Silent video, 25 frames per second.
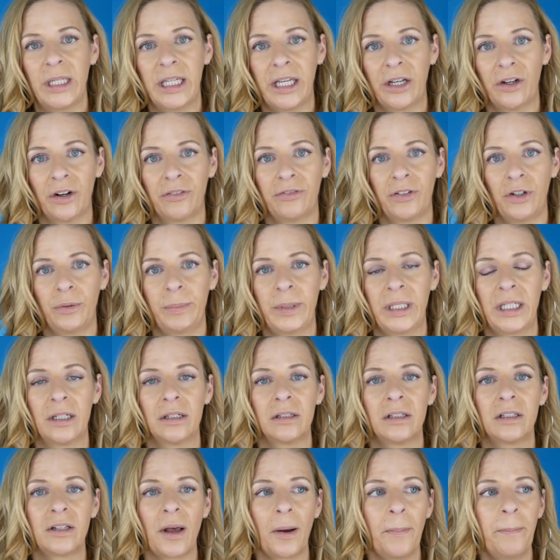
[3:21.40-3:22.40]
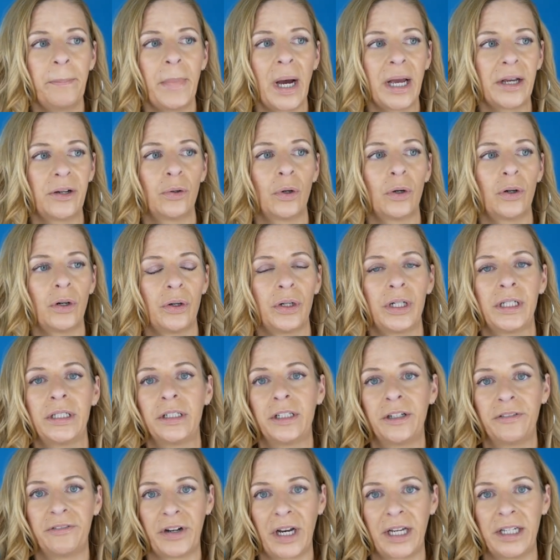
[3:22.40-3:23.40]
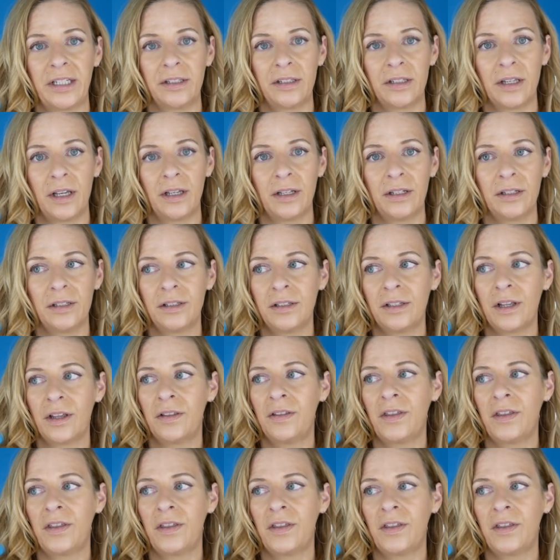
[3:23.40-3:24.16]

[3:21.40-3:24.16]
careful because some microcurrent devices